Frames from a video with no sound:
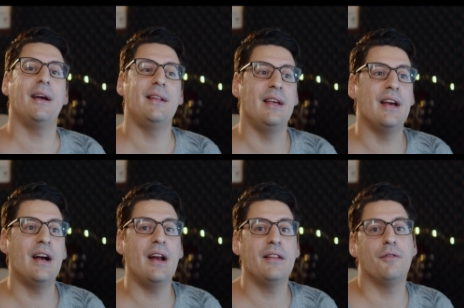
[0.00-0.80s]

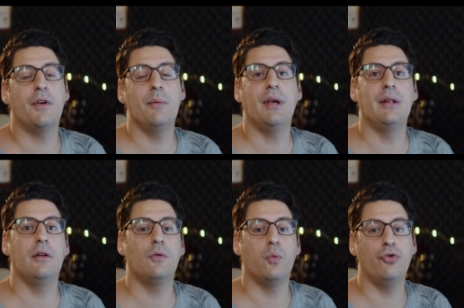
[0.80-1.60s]
ideal, at the very
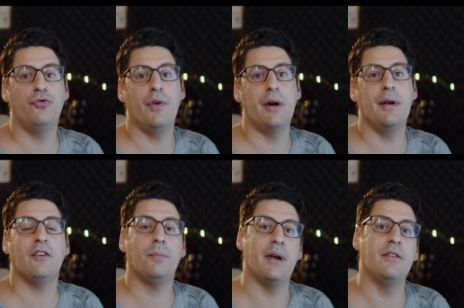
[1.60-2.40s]
beginning it was very
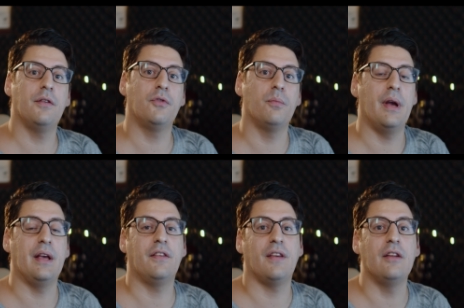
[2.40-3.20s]
expensive to
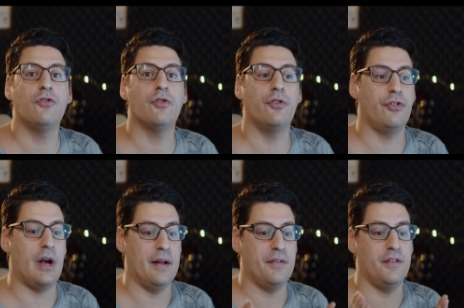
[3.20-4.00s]
make sensors
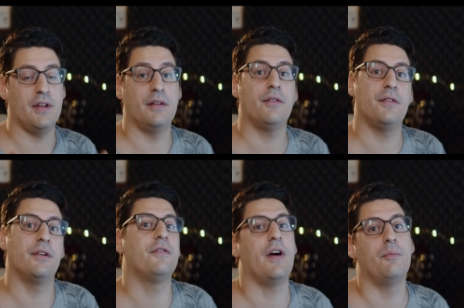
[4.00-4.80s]
at the standard
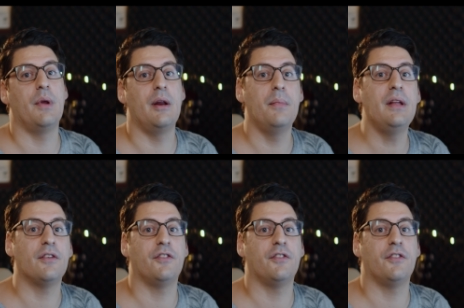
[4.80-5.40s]
thirty-five millimeter